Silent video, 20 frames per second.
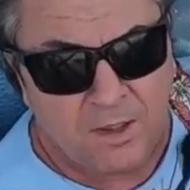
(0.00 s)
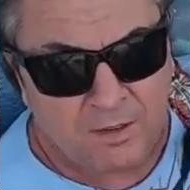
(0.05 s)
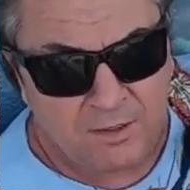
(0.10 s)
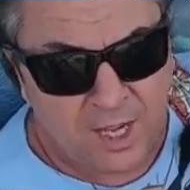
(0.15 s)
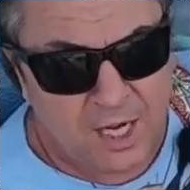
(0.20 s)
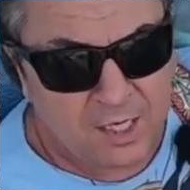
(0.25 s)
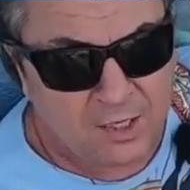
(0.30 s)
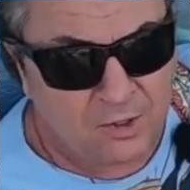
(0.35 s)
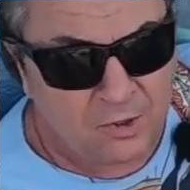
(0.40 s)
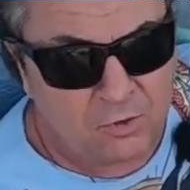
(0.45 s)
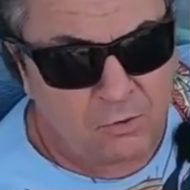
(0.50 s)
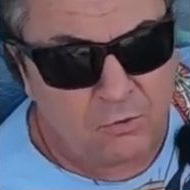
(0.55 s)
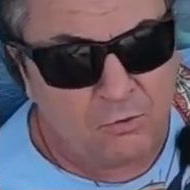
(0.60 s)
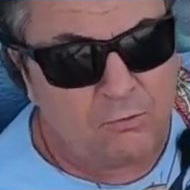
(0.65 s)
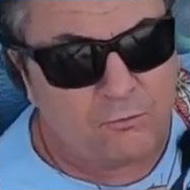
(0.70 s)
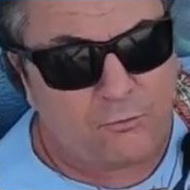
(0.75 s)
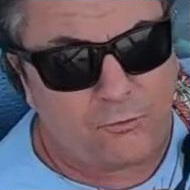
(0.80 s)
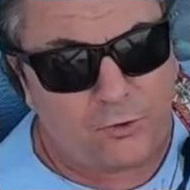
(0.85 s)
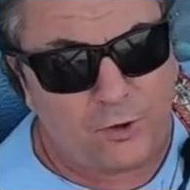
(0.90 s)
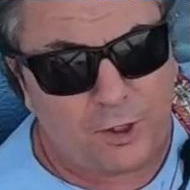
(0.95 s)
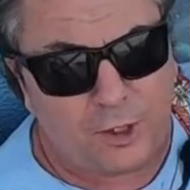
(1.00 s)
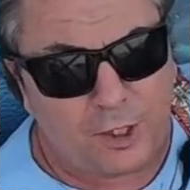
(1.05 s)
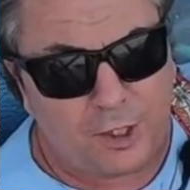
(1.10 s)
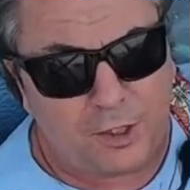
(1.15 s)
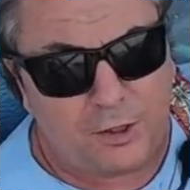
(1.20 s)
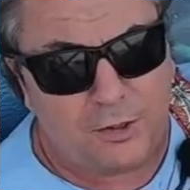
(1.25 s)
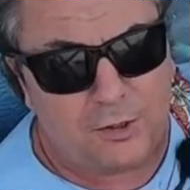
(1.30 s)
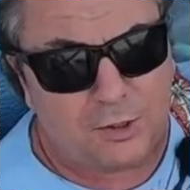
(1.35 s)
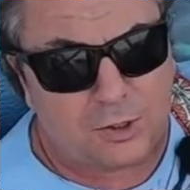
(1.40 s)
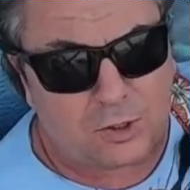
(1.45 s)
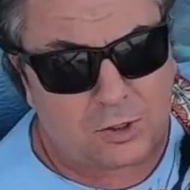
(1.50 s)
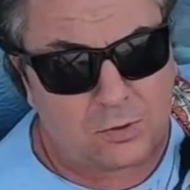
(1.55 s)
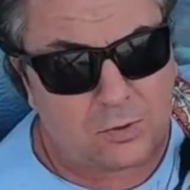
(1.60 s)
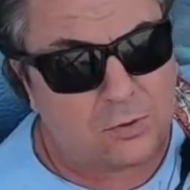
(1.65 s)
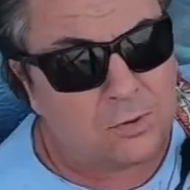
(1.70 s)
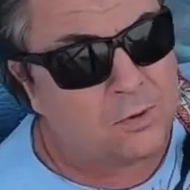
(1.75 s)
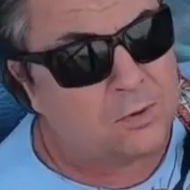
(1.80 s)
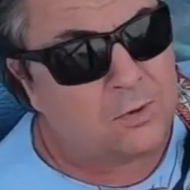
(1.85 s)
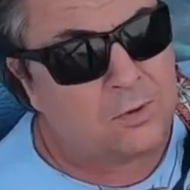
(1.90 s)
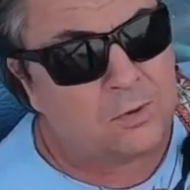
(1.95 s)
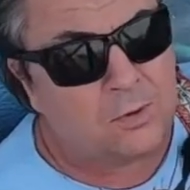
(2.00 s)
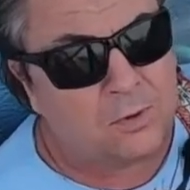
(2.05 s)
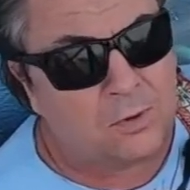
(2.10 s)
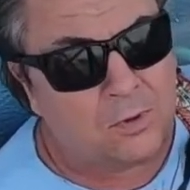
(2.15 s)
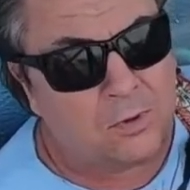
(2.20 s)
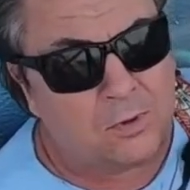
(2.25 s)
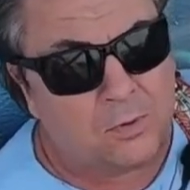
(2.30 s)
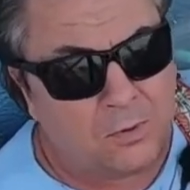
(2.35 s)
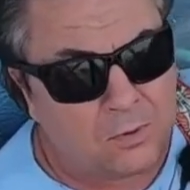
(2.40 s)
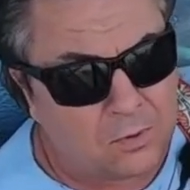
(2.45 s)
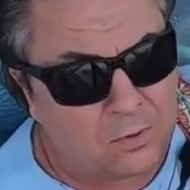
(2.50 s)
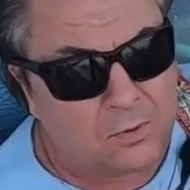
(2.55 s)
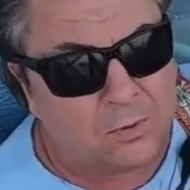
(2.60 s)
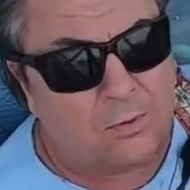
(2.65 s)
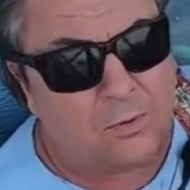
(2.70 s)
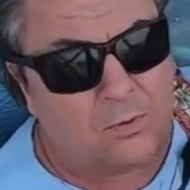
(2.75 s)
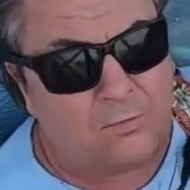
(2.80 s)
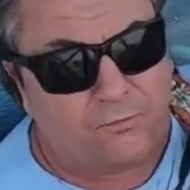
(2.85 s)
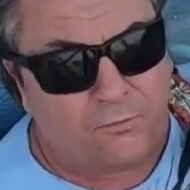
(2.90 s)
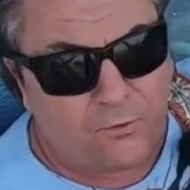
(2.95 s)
then you free the soul.